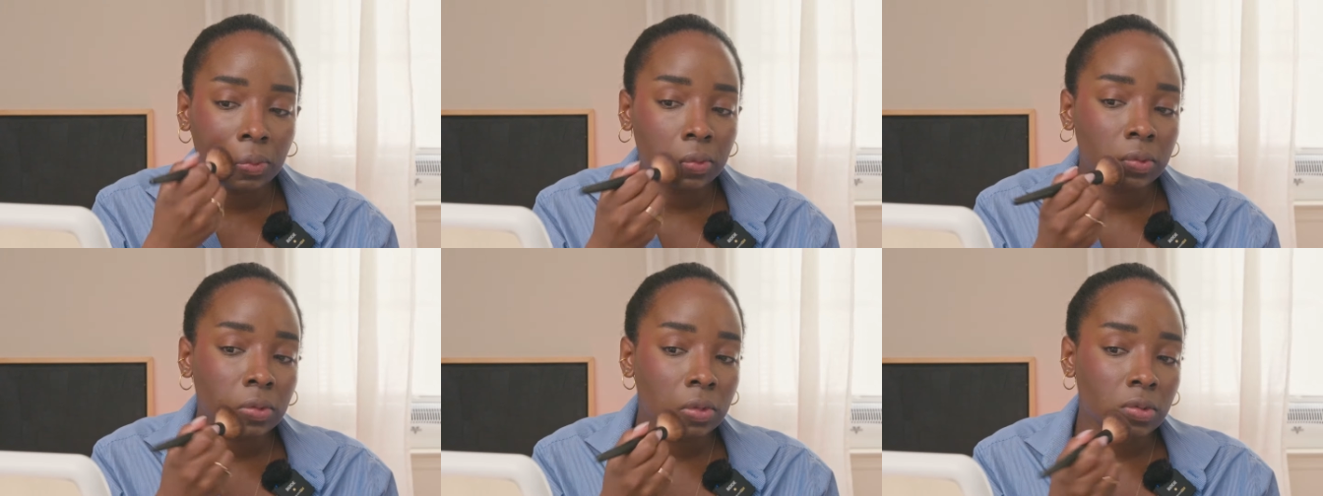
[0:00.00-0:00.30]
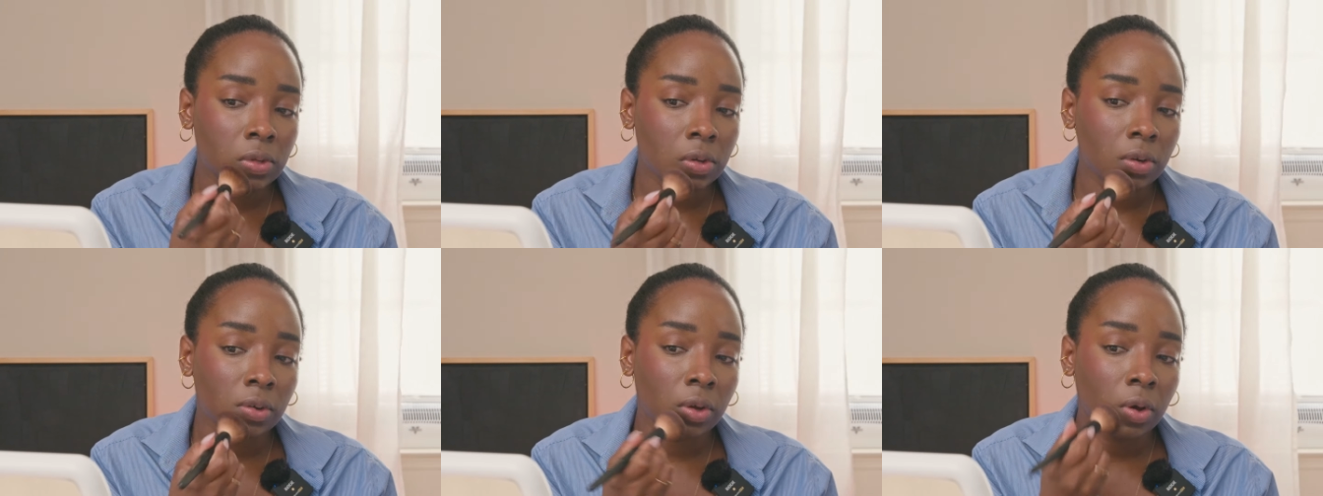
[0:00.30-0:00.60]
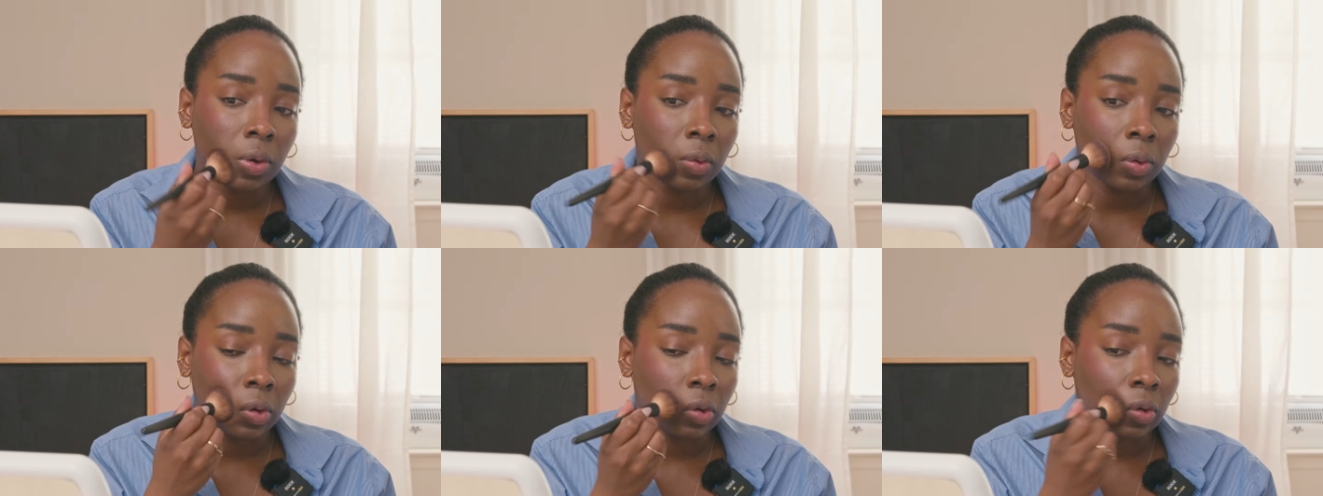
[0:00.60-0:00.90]
I'm just going to
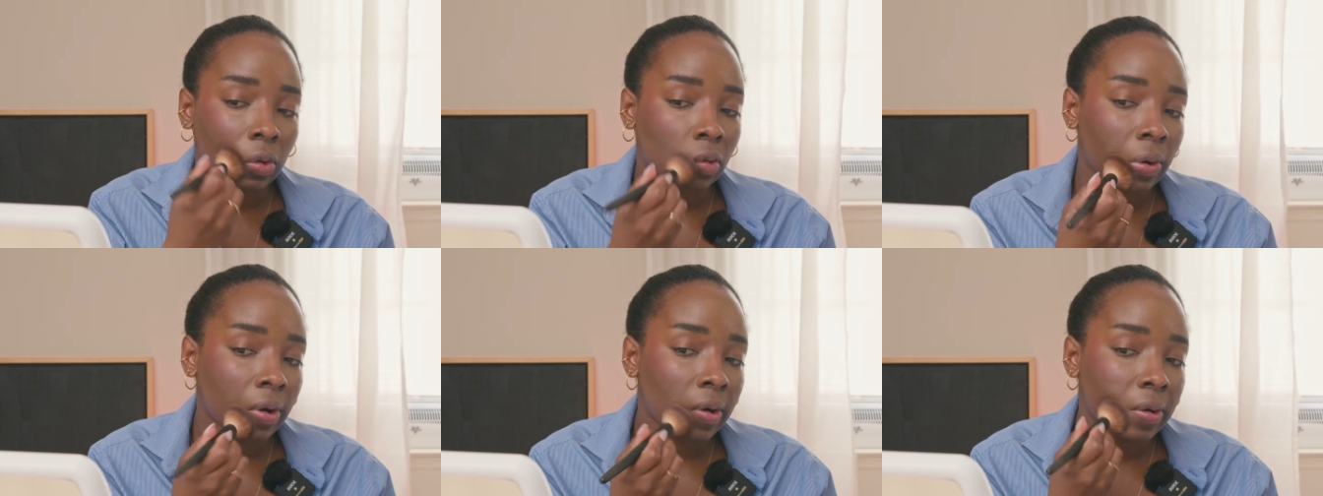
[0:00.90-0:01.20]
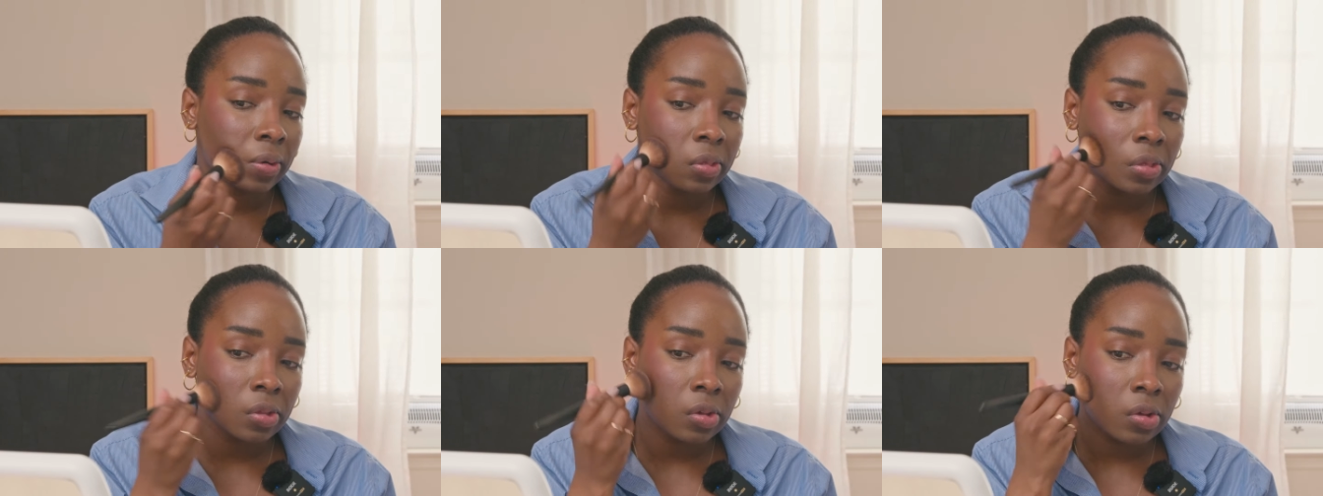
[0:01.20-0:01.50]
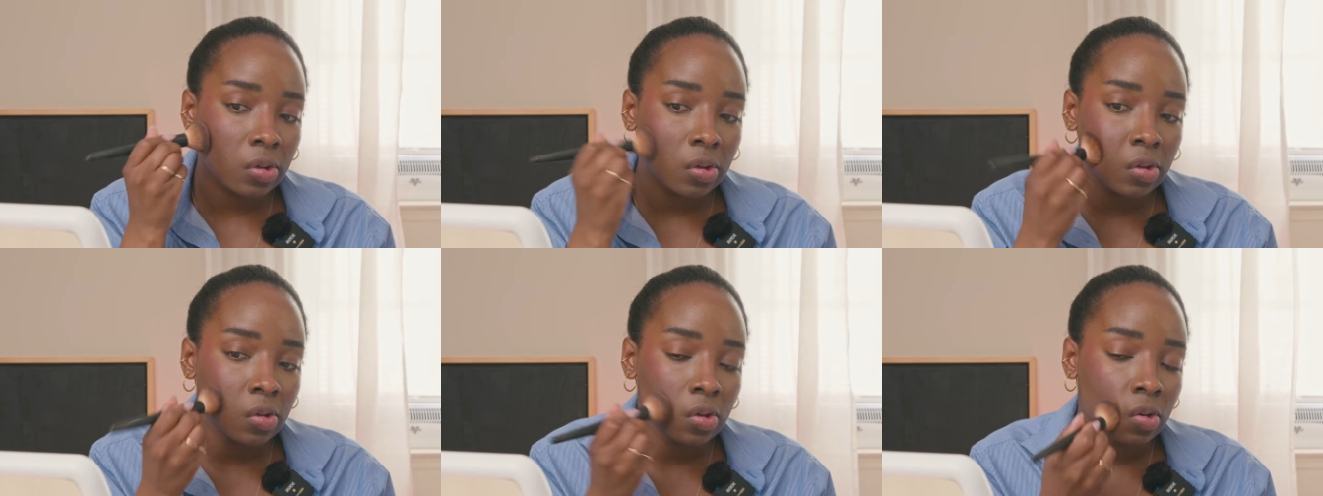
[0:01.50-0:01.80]
go in around
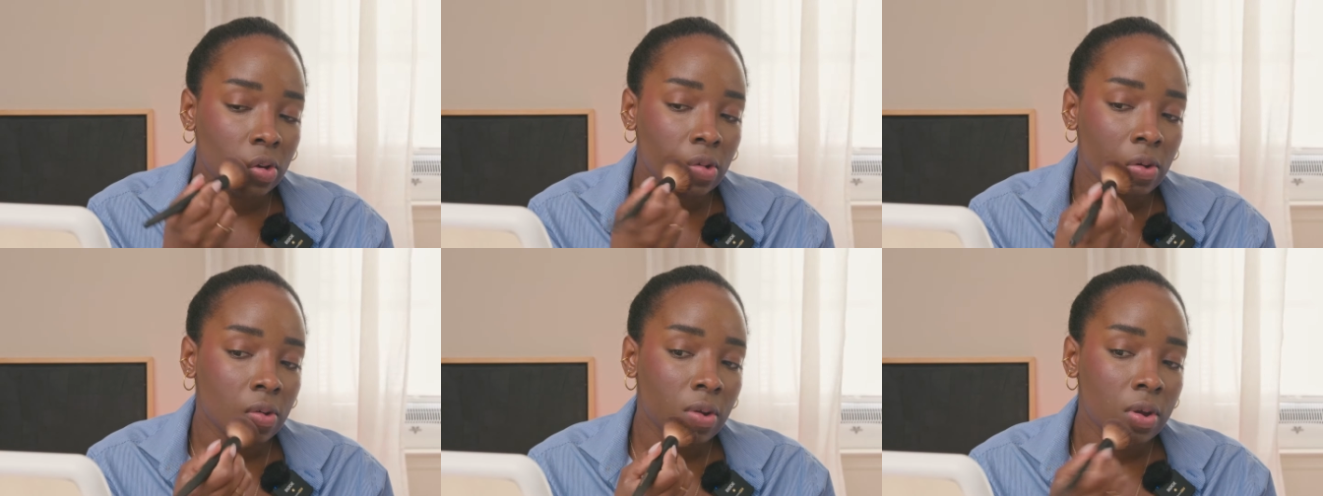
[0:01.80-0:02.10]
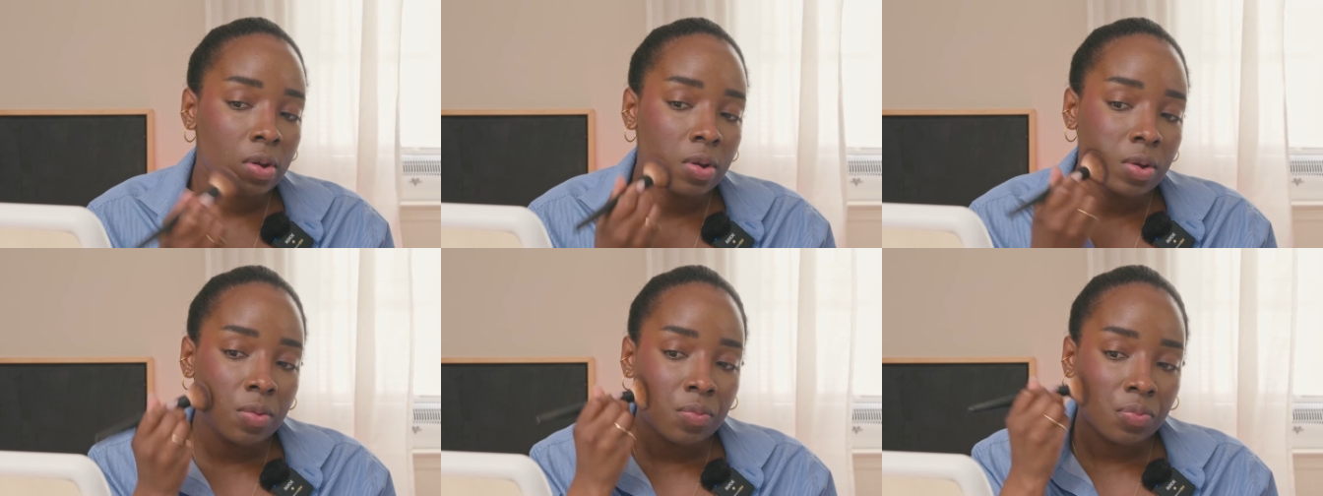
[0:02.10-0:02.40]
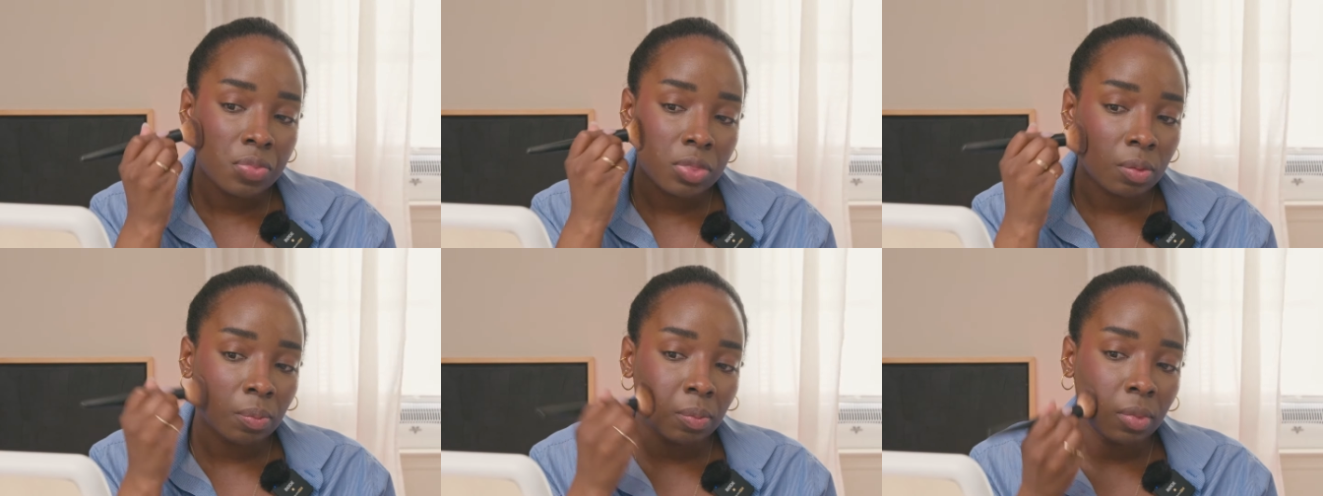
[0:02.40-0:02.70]

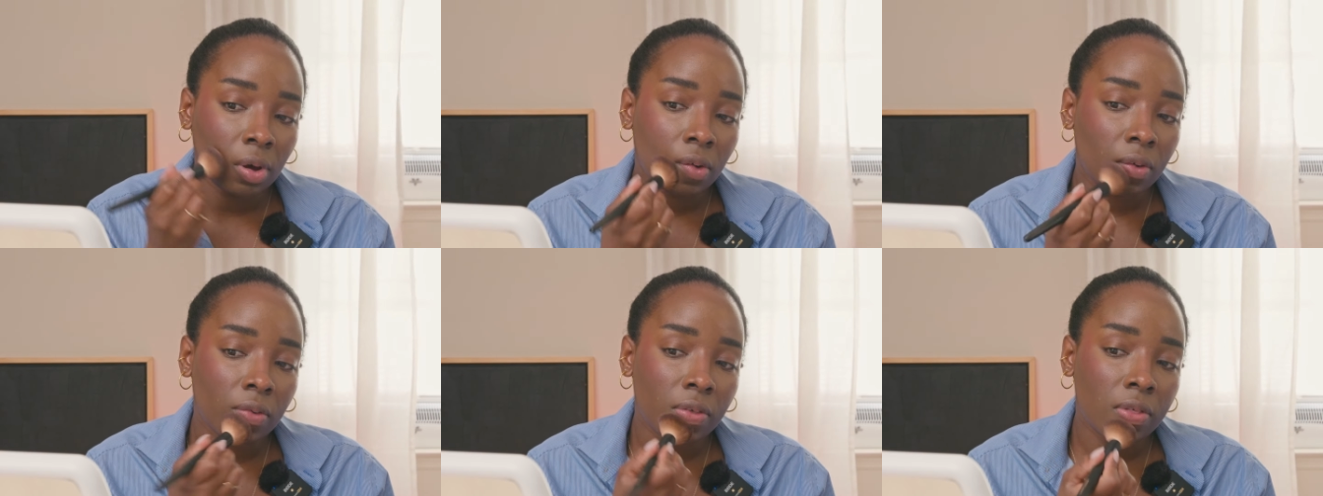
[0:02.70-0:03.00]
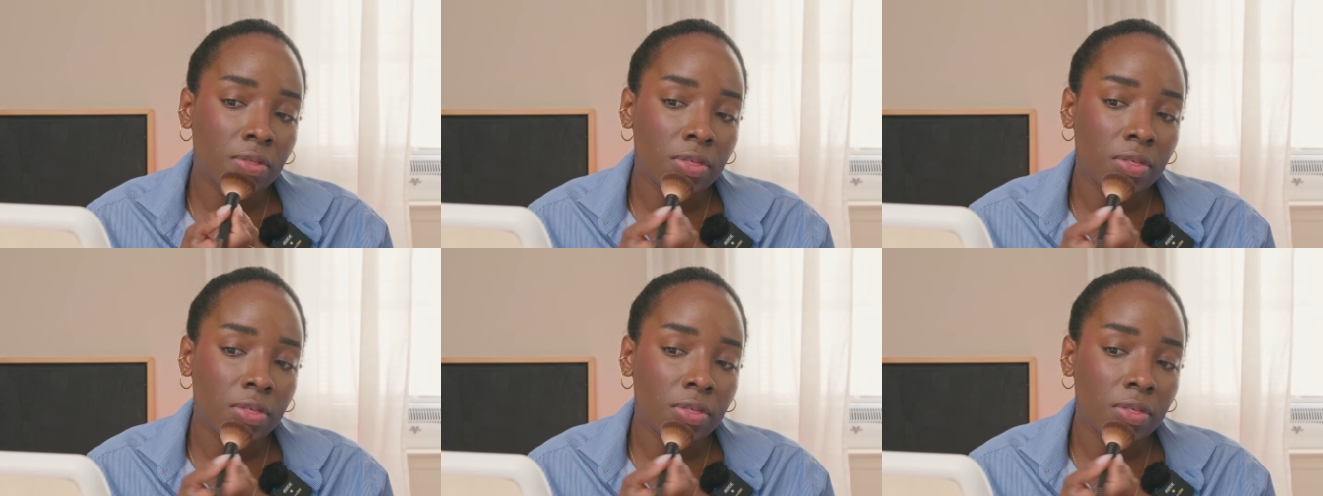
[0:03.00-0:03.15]
the mouth.